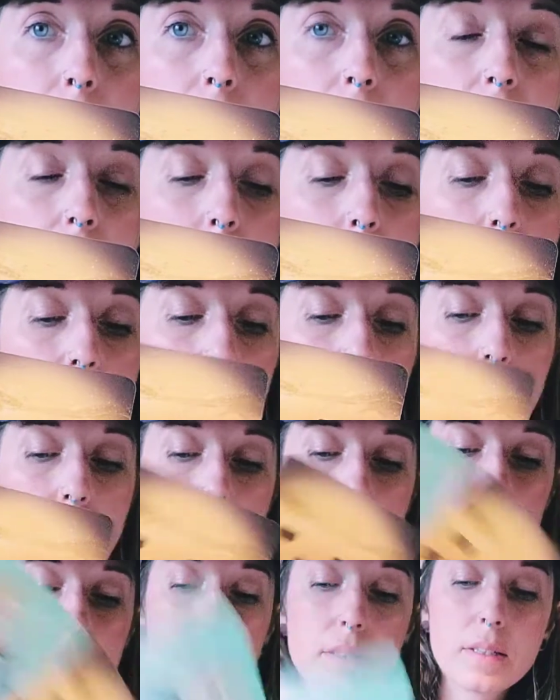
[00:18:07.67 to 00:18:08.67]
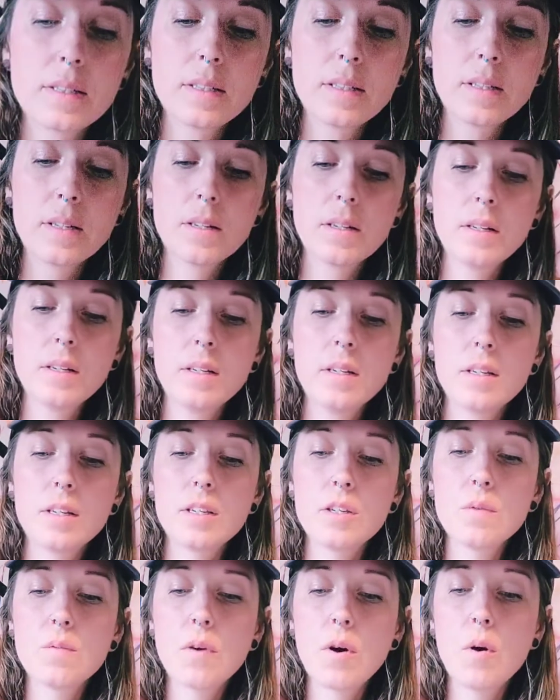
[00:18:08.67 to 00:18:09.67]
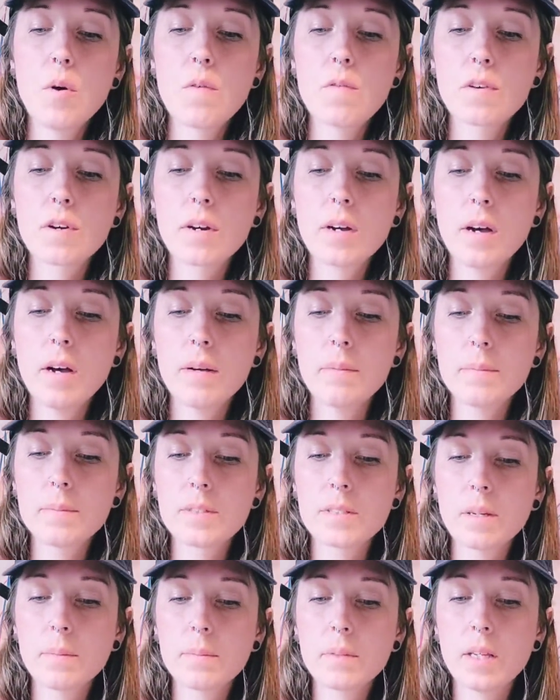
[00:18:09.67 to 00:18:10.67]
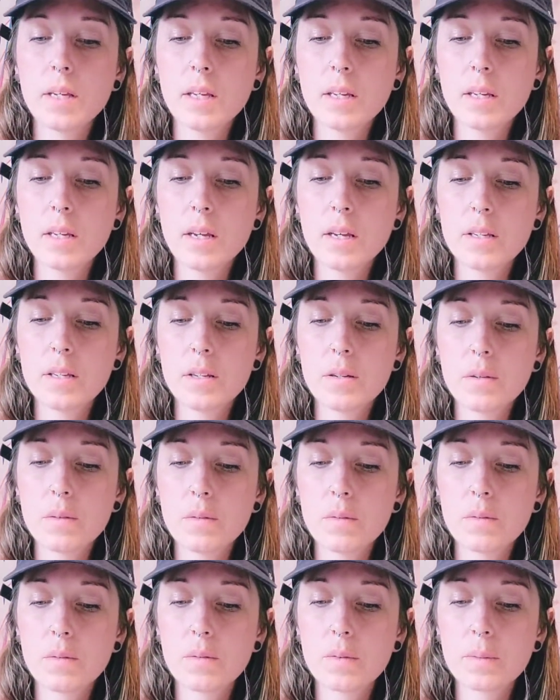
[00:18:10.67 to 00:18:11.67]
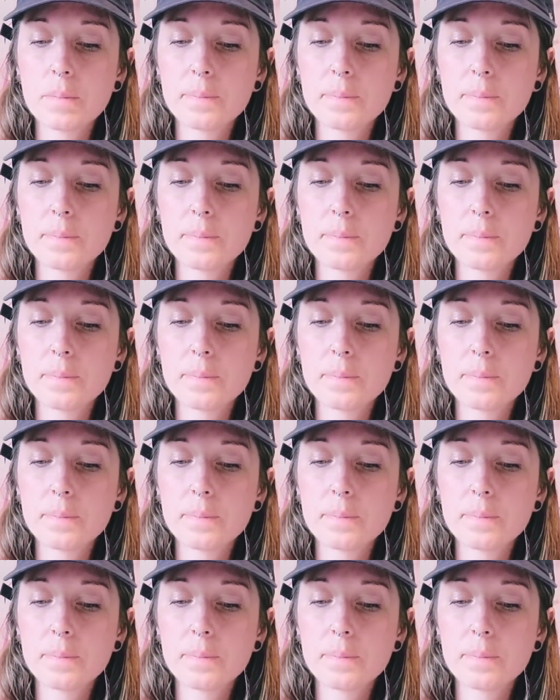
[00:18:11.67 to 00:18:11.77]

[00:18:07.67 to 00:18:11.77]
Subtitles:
in the past. You've overcome something and you've